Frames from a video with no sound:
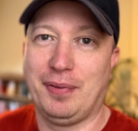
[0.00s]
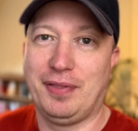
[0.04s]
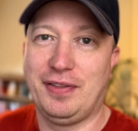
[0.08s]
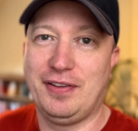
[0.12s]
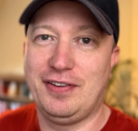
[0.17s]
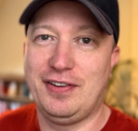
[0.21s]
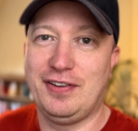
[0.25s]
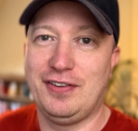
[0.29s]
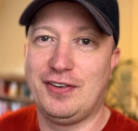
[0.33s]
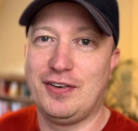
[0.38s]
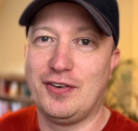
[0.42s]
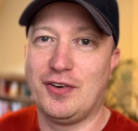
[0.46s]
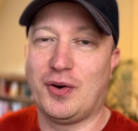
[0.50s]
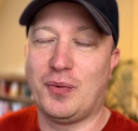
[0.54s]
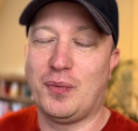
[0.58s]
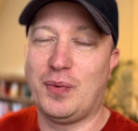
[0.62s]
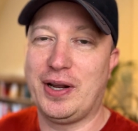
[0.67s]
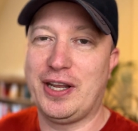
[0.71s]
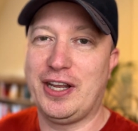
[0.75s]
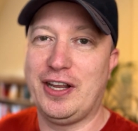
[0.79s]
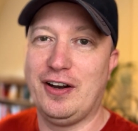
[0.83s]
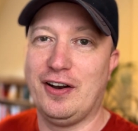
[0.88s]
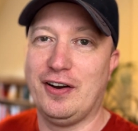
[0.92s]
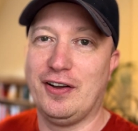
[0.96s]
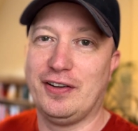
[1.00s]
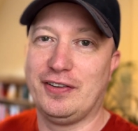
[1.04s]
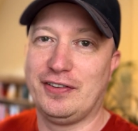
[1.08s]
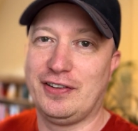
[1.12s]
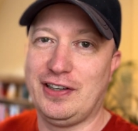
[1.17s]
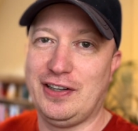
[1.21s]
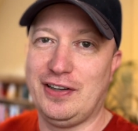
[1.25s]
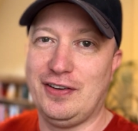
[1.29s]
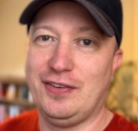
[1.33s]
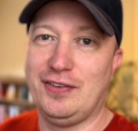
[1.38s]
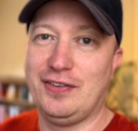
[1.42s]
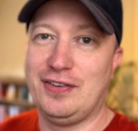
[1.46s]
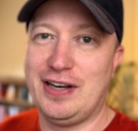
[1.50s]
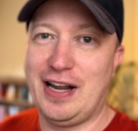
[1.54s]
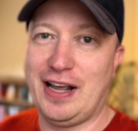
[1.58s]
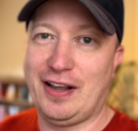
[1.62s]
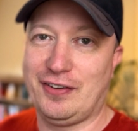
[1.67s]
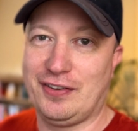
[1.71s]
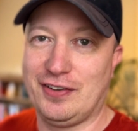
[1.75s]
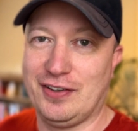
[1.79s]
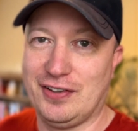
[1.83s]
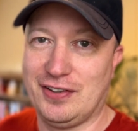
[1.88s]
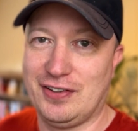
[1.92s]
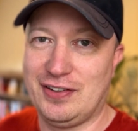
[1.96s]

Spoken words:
This is not where you learn to use Nessus.